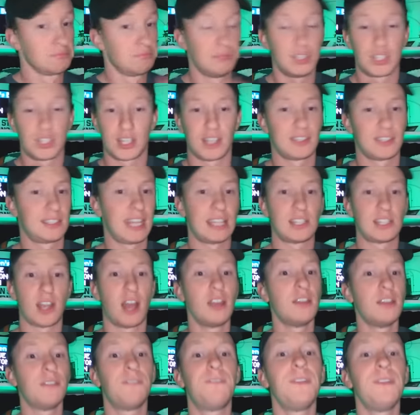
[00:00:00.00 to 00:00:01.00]
Michigan State's
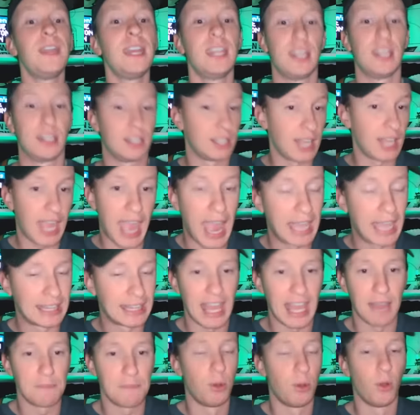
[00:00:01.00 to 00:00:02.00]
undefeated at
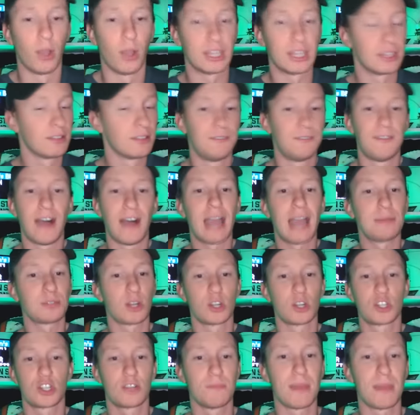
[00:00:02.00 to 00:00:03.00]
that point. The vibes
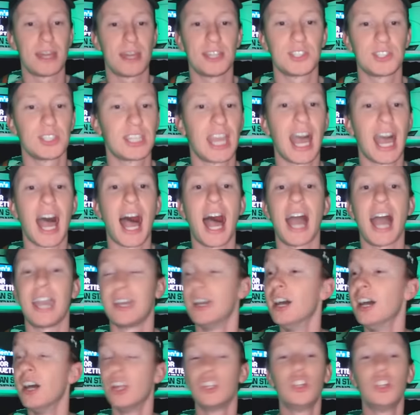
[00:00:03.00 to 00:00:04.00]
are tremendously high.